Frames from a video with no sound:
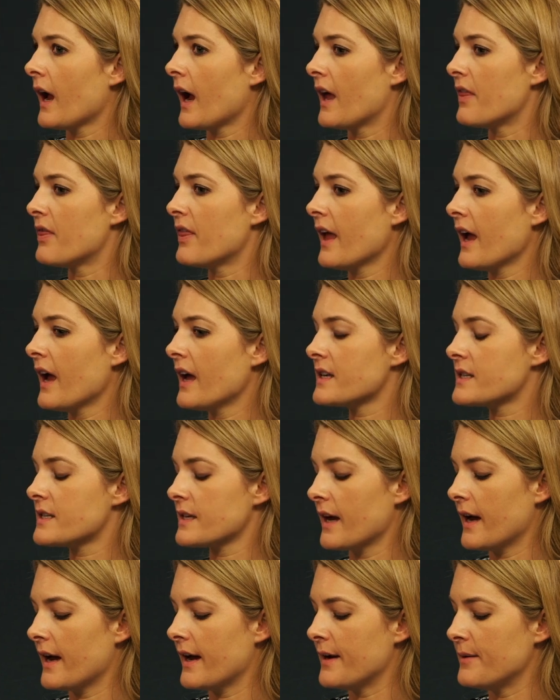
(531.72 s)
And that's
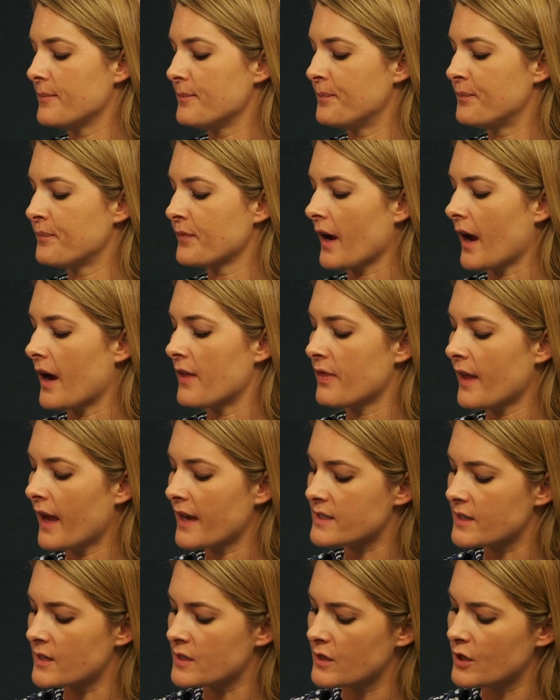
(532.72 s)

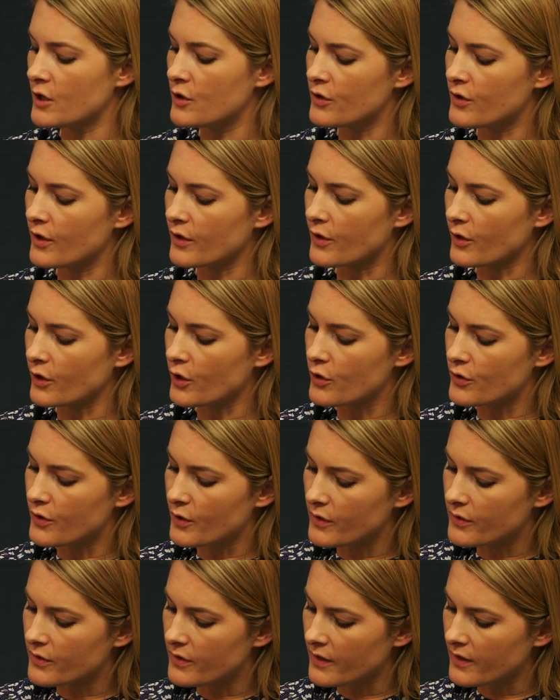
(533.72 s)
in
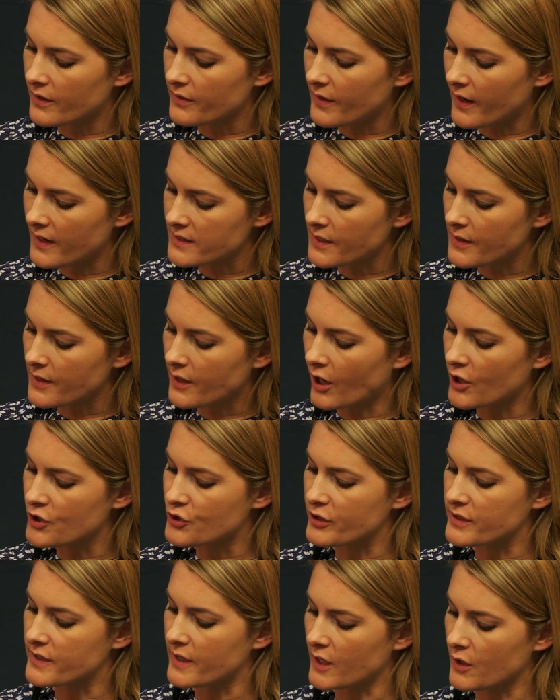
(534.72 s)
the
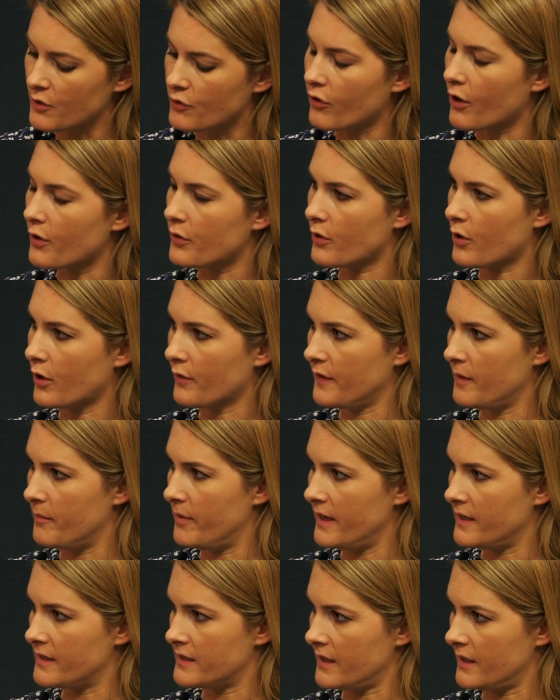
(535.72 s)
countries that you grow the coffee
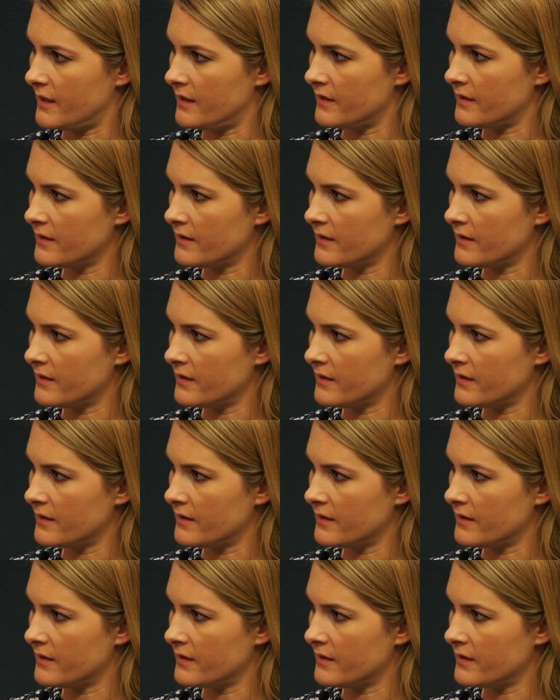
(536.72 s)
beans in.